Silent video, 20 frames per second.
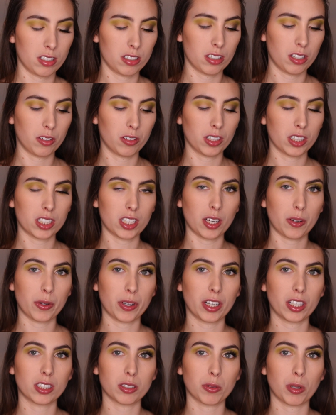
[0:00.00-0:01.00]
You'll notice that
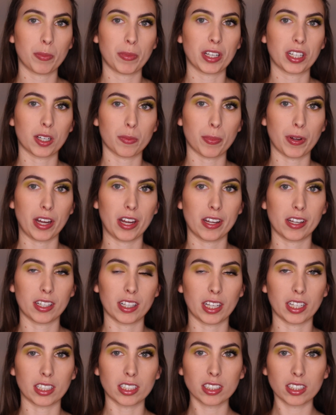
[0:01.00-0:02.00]
when I do my makeup, I
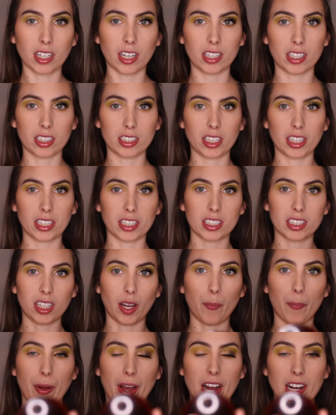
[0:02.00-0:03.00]
like kind of take a
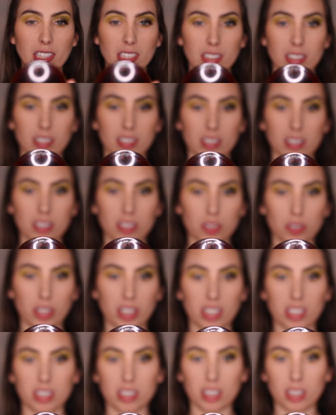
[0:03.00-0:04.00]
step back and look
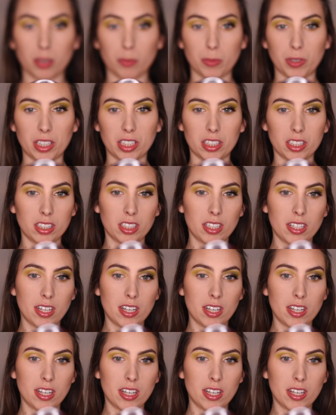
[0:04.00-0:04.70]
straight into the mirror.